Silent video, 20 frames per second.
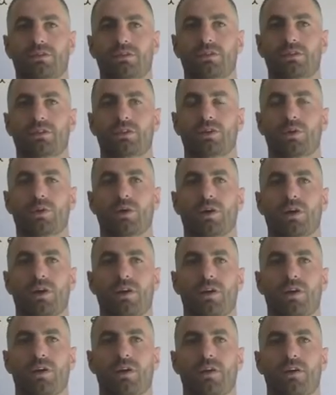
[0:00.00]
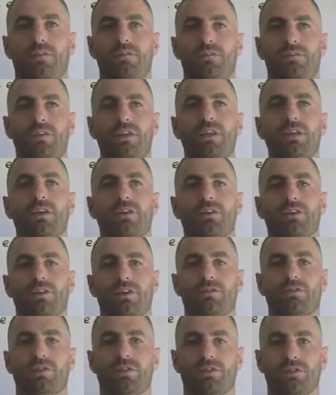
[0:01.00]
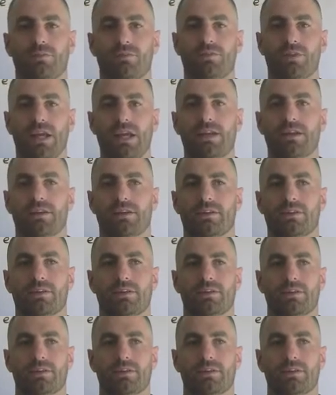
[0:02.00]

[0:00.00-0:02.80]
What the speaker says: you are fitting a curve to some data.